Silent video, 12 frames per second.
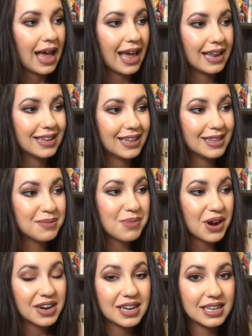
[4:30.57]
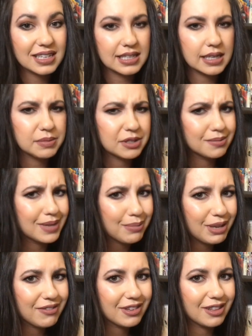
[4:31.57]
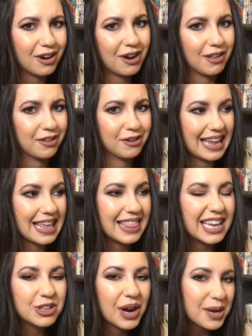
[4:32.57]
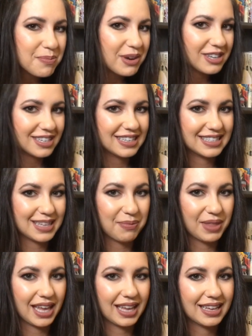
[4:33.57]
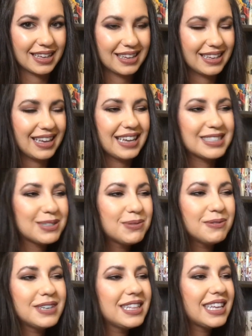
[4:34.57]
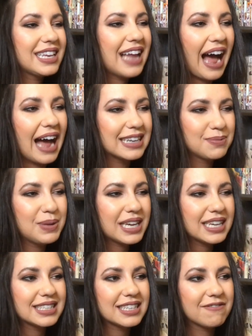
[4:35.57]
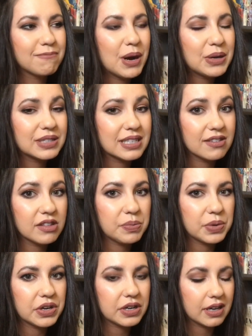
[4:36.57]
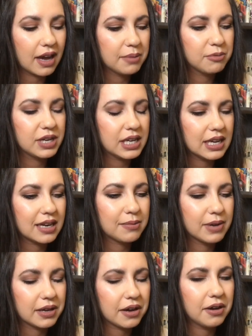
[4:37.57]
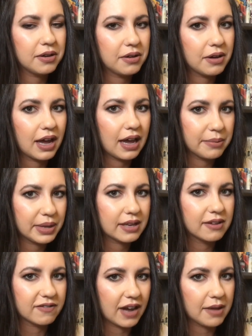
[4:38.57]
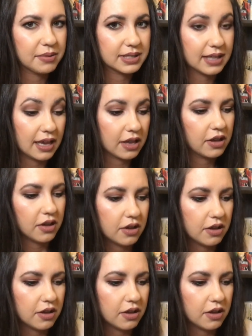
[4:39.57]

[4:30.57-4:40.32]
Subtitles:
And then the marketing teams, or maybe even the authors, they try to push it as something it's really not. Because if most of the book I'm reading and I'm like, oh, okay, I'm getting a vibe, it's like,